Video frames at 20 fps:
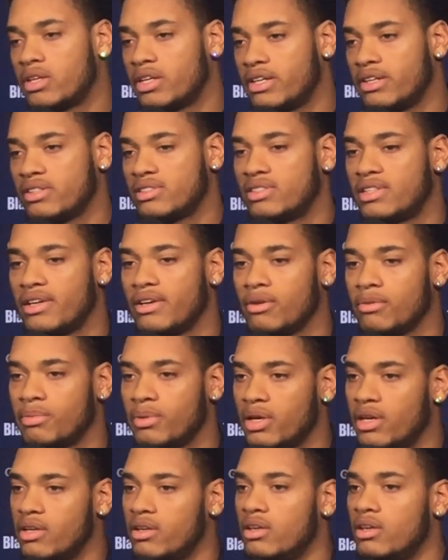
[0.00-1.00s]
leader still,
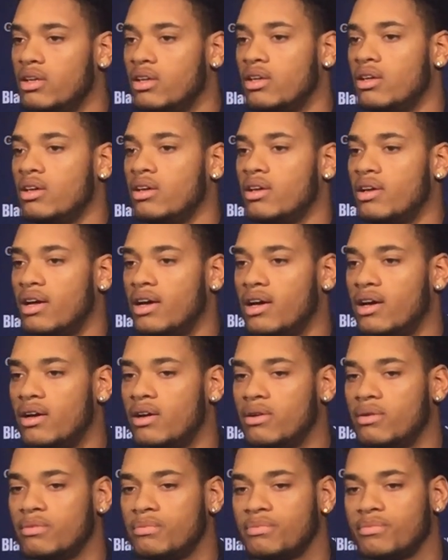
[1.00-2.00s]
but
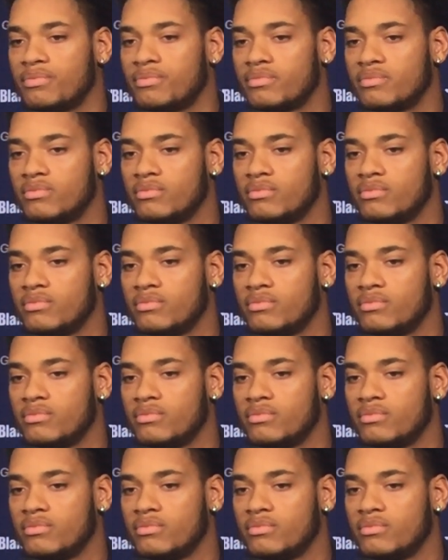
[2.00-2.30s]
um,